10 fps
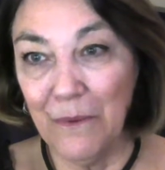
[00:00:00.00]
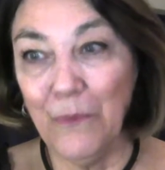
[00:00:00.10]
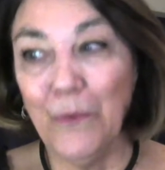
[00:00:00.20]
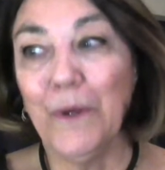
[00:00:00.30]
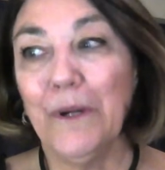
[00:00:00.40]

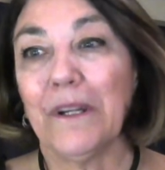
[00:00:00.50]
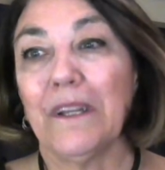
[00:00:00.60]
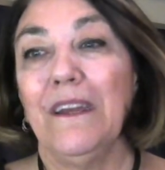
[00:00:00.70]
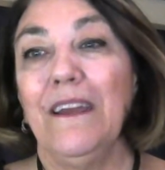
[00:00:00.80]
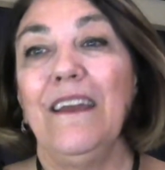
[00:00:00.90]
work,
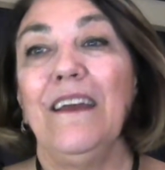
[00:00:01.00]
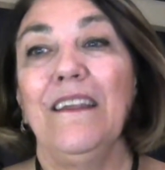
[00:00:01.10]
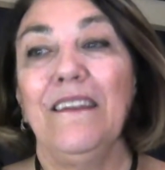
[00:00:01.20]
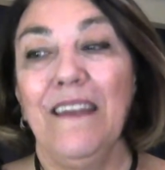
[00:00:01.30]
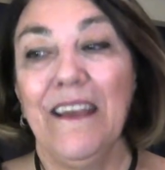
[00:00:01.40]

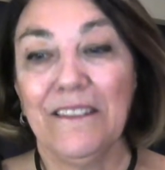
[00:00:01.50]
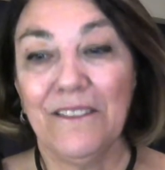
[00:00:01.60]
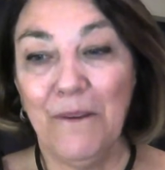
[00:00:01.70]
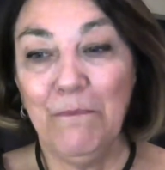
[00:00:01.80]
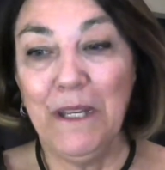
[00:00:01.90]
and
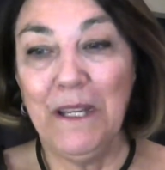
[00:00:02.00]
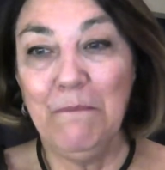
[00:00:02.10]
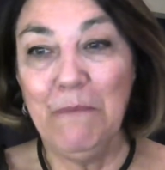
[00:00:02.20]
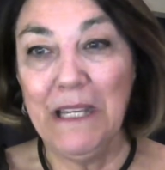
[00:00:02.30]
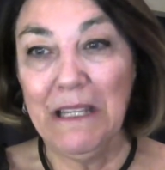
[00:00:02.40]

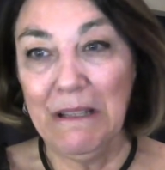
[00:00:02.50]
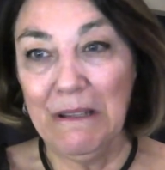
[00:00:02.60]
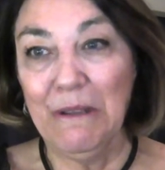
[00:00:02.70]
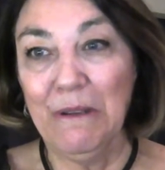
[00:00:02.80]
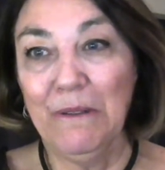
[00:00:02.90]
XRP being
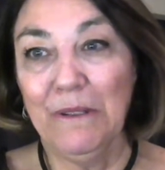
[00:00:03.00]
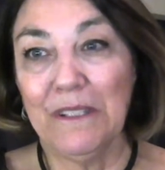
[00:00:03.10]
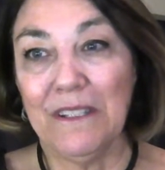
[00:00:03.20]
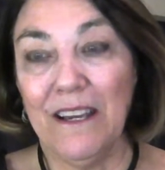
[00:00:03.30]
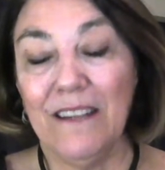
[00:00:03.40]

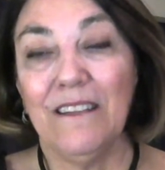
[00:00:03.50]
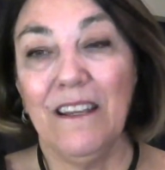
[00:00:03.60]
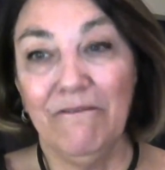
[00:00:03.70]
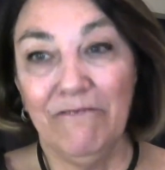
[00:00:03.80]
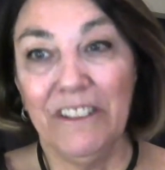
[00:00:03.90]
used as
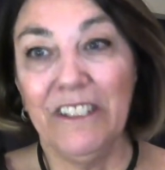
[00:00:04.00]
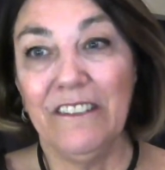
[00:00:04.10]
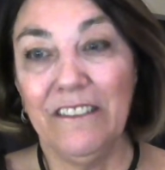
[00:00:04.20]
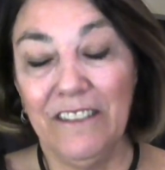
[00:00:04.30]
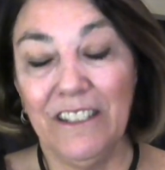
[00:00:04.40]
a
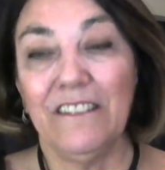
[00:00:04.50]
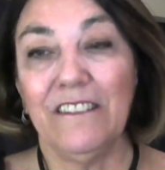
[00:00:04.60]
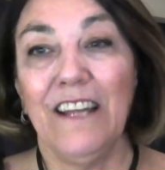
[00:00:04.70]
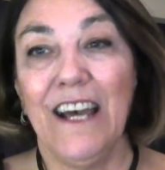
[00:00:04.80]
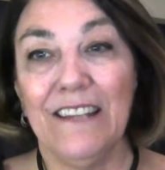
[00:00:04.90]
real
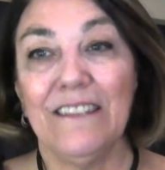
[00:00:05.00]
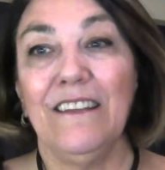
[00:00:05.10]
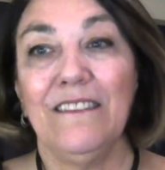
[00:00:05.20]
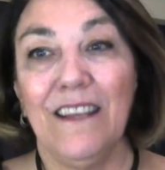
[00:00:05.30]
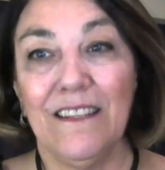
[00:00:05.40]
digital
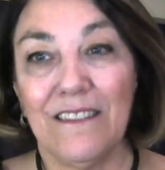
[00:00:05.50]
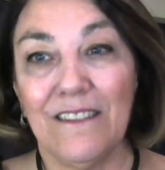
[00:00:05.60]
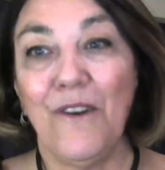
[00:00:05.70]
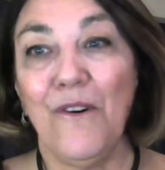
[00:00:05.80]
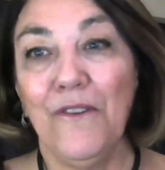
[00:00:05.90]
asset that
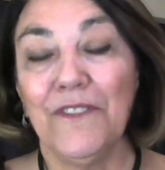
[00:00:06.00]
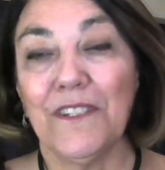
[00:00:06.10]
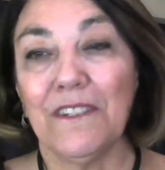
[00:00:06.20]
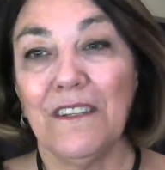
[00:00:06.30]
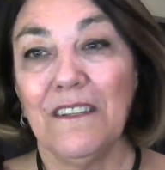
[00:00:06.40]

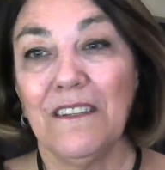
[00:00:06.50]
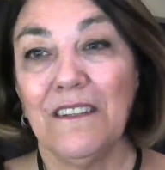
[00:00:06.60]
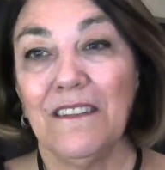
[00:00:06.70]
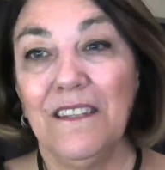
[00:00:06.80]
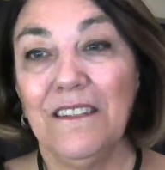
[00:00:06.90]
solves
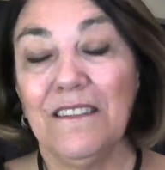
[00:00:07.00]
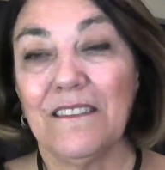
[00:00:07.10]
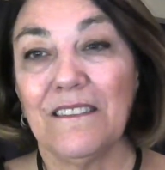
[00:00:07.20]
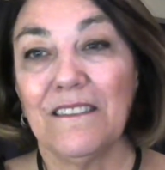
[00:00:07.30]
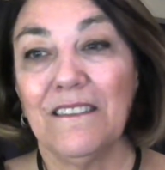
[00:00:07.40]
this